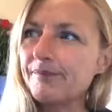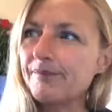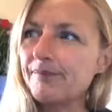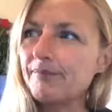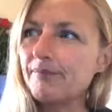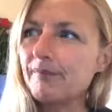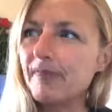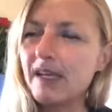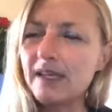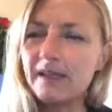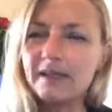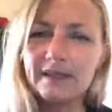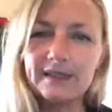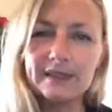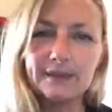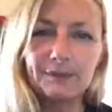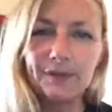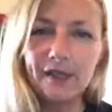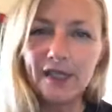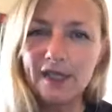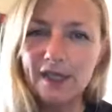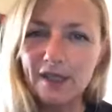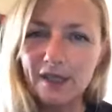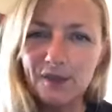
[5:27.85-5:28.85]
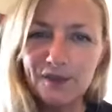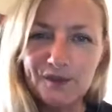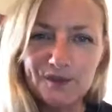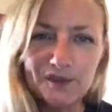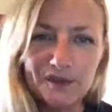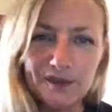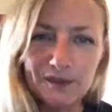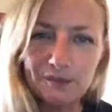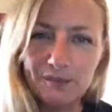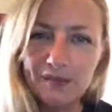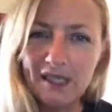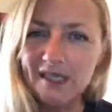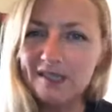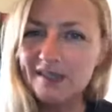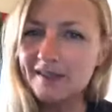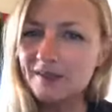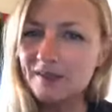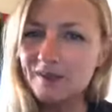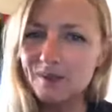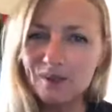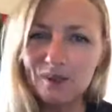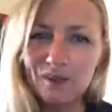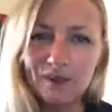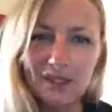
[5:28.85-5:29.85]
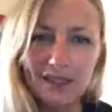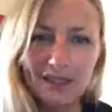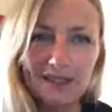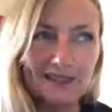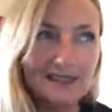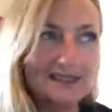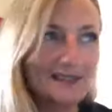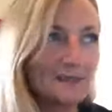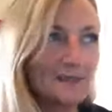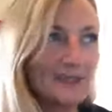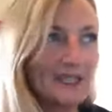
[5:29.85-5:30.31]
make smells, make noise,